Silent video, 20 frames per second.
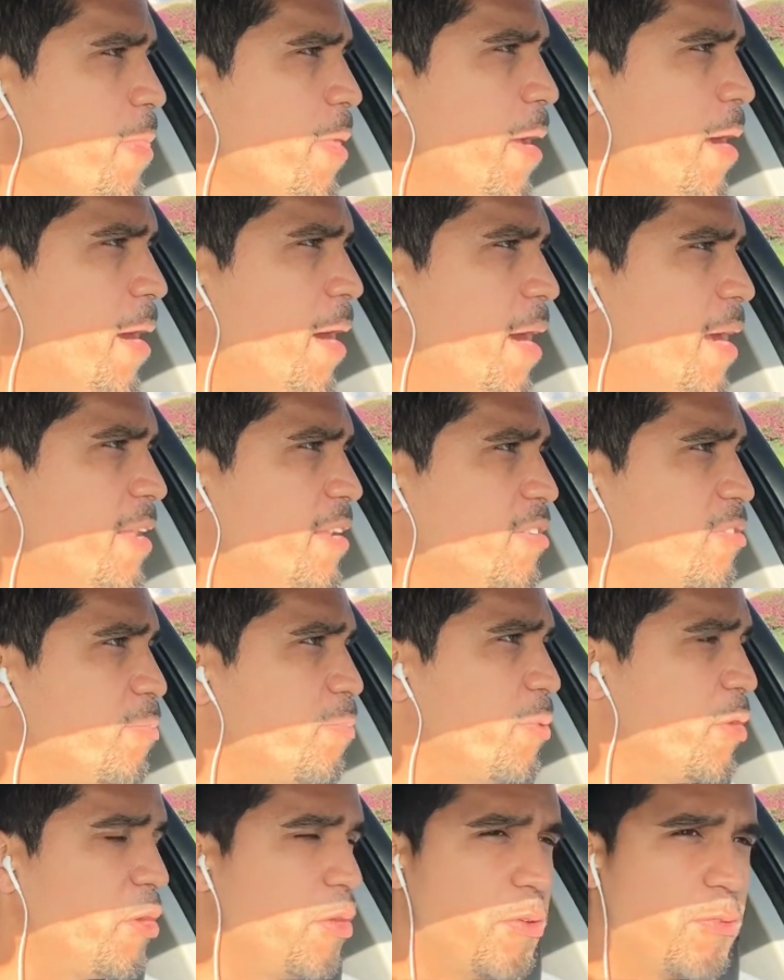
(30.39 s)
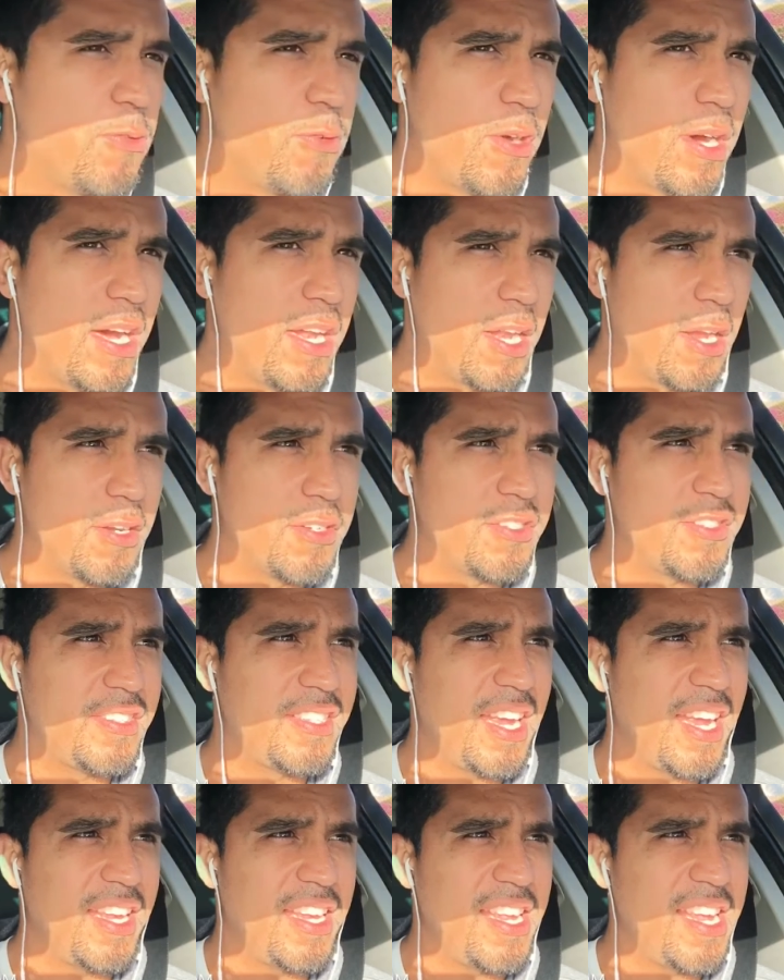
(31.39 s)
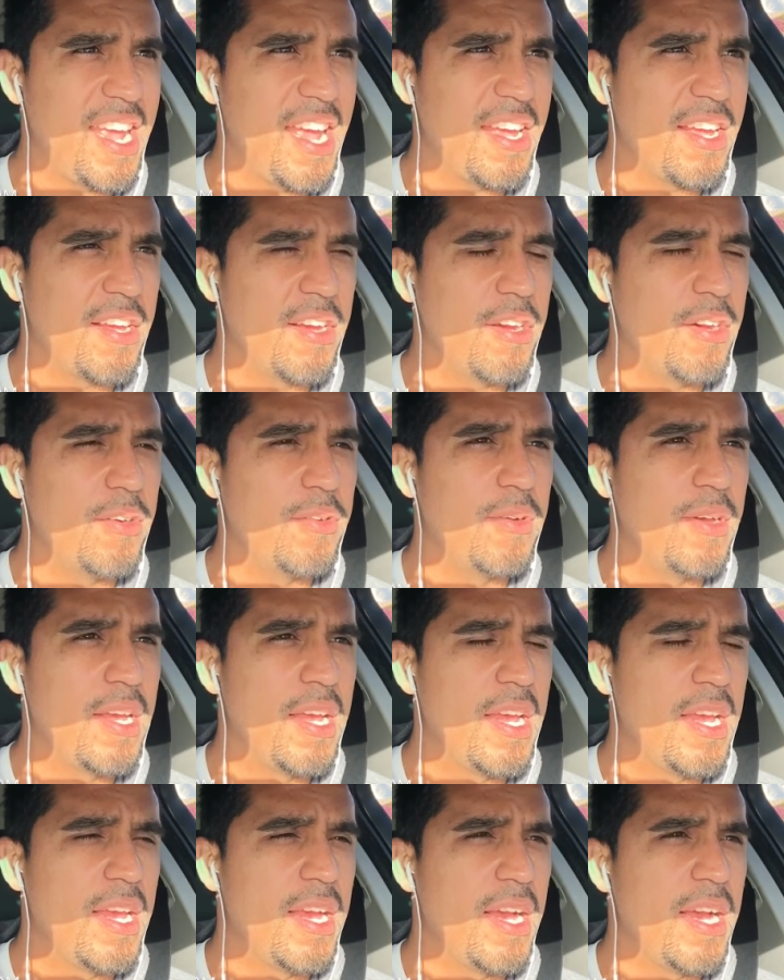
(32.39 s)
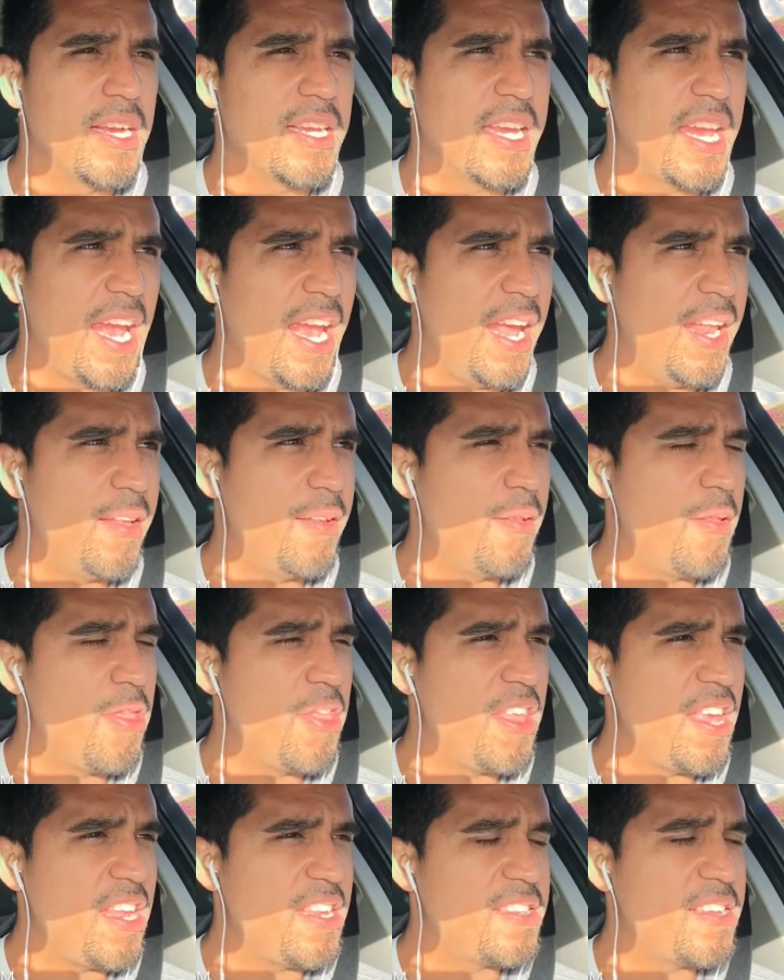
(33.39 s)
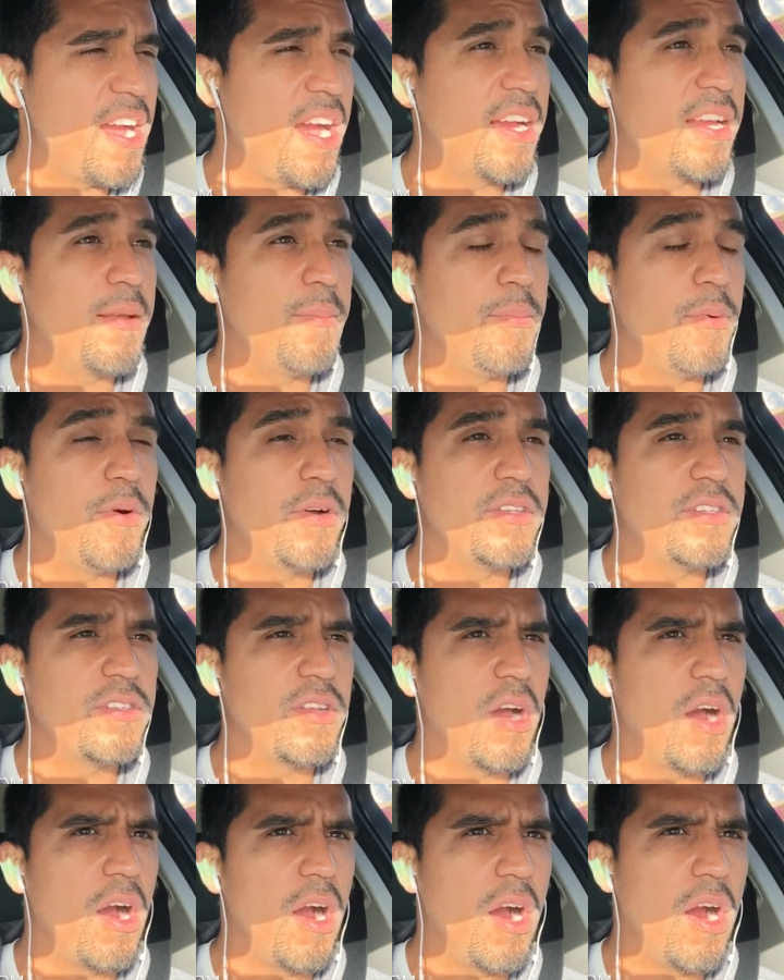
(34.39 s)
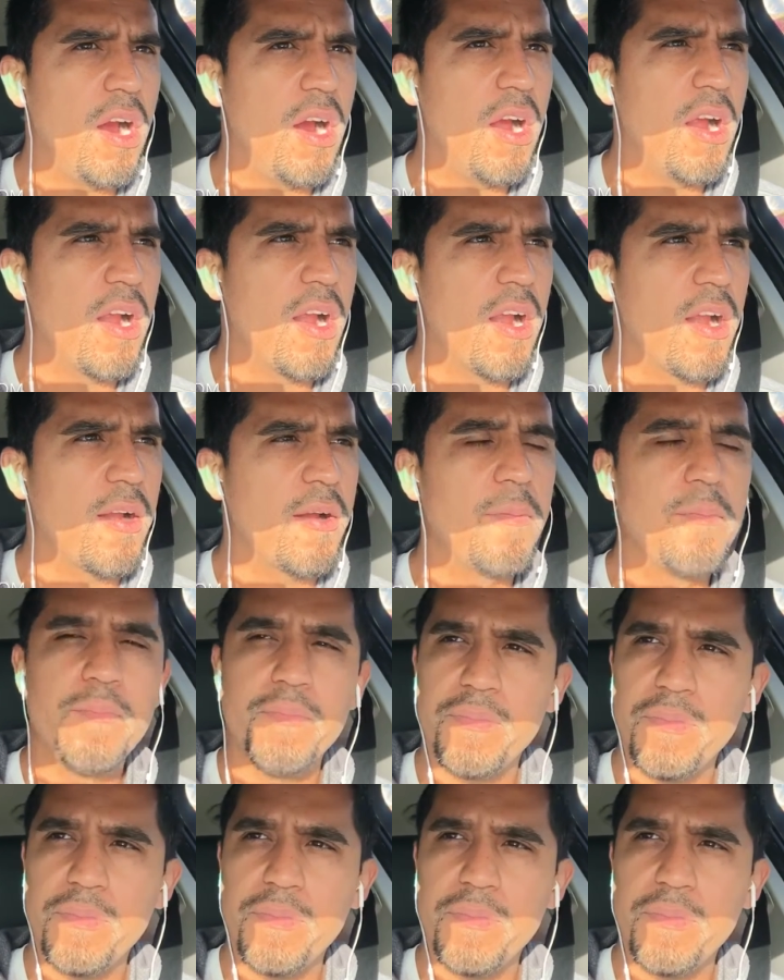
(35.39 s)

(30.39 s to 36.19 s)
It is beautiful out here in San Diego. Again, the talking points are,